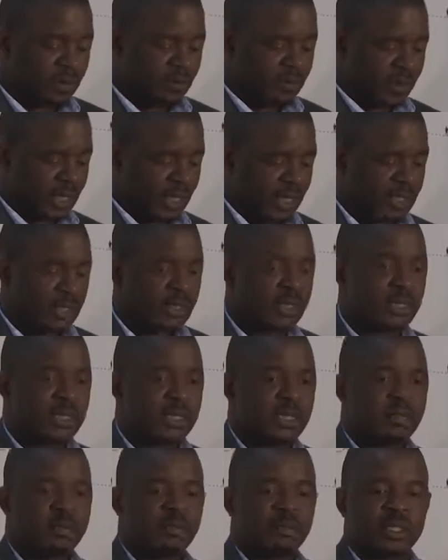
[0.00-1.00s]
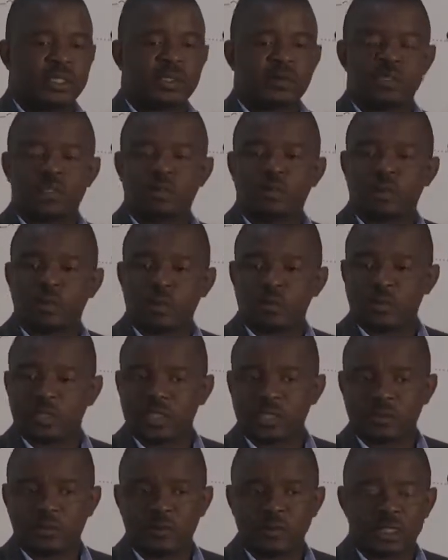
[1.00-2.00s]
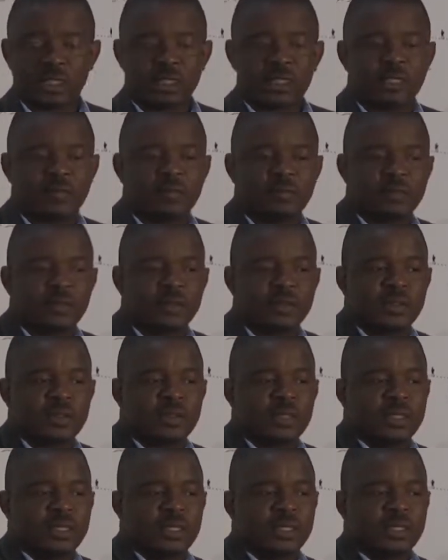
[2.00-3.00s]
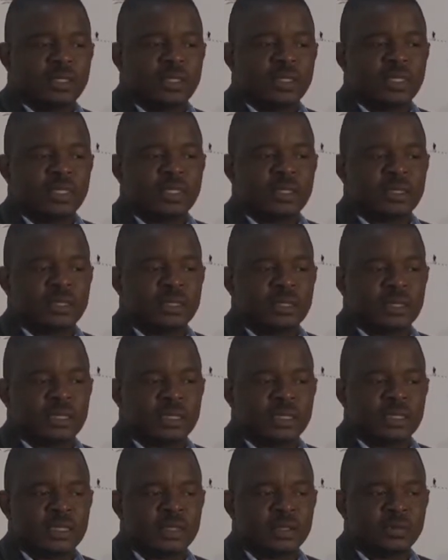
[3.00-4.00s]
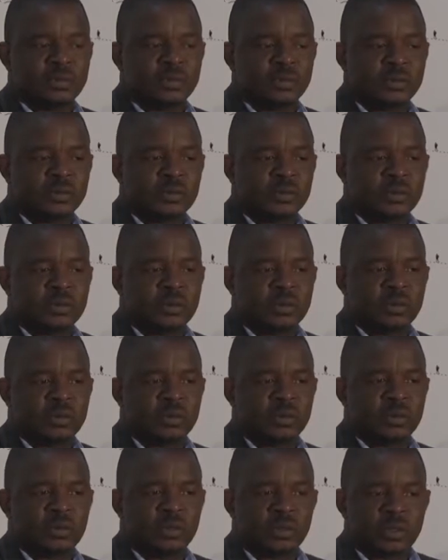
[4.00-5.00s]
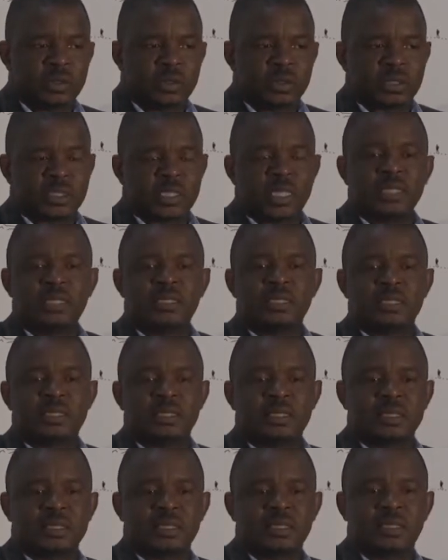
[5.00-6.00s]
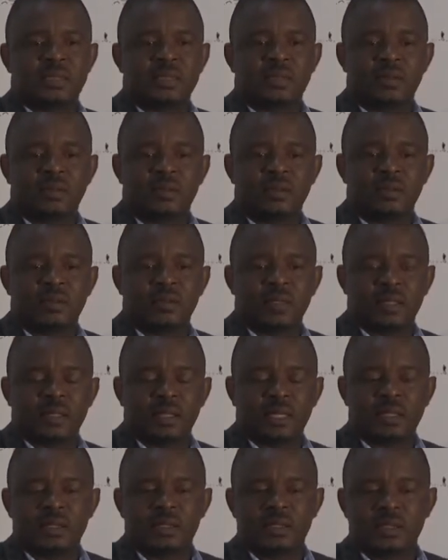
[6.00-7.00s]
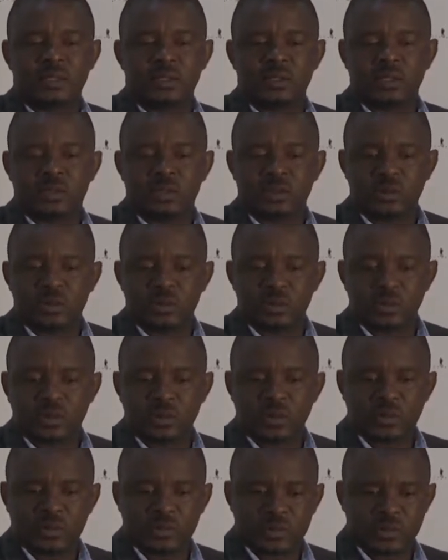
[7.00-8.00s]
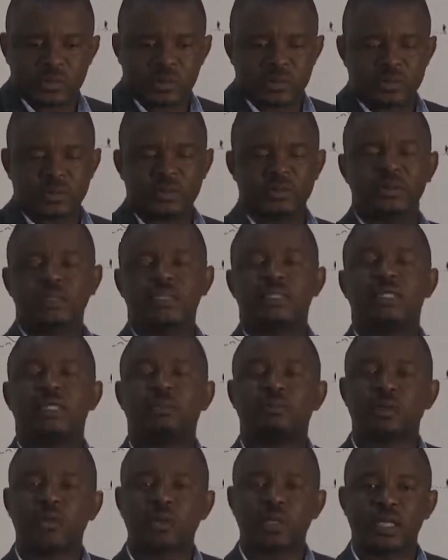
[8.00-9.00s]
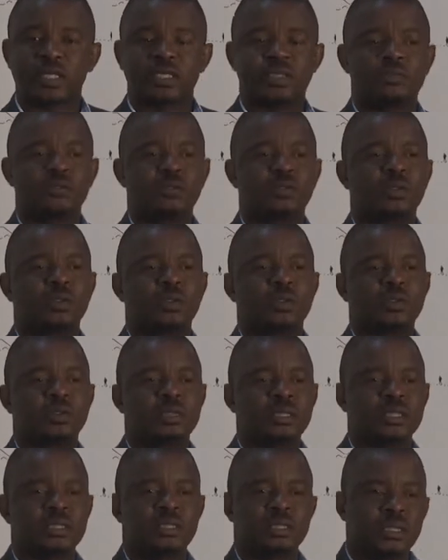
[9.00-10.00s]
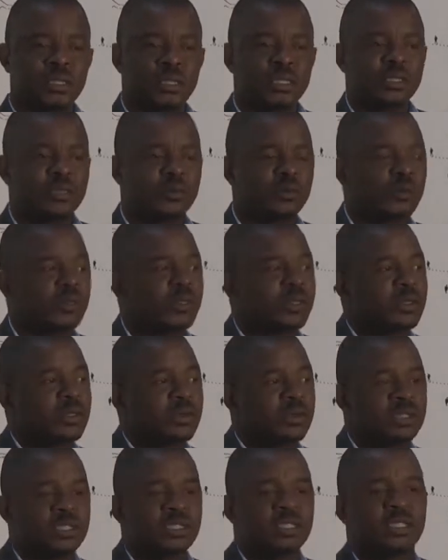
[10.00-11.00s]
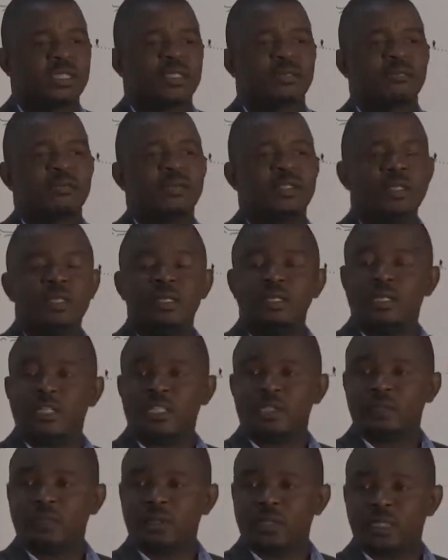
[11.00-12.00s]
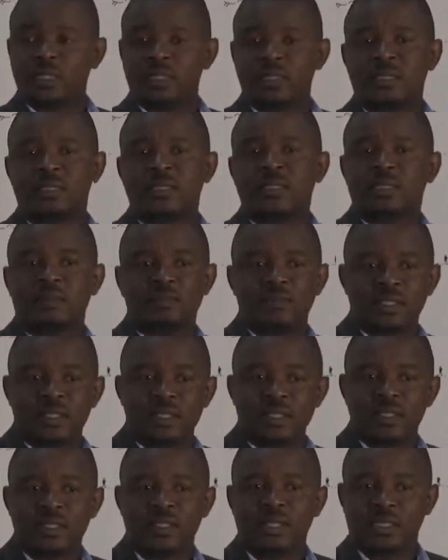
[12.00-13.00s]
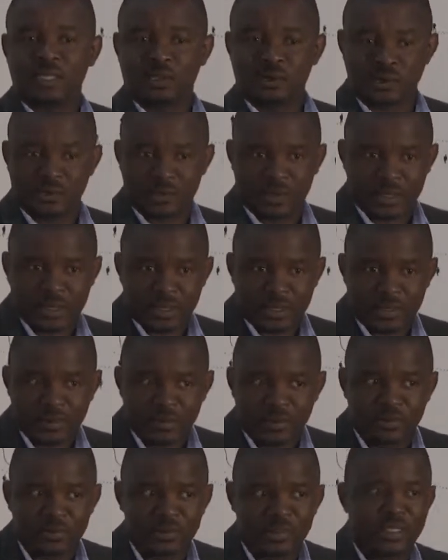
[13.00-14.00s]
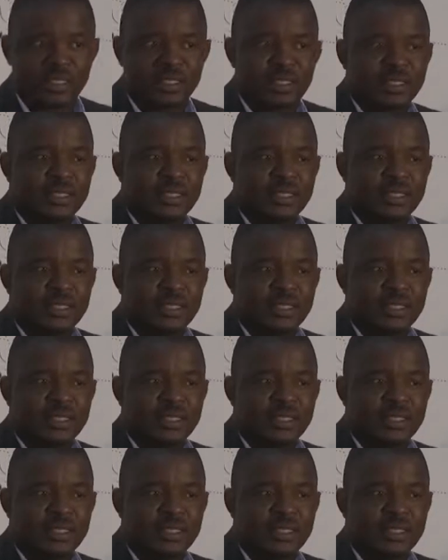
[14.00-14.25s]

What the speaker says: varied, but it was prompt and quick. And those countries that took a proactive role in dealing with Rhodesia experienced something catastrophic.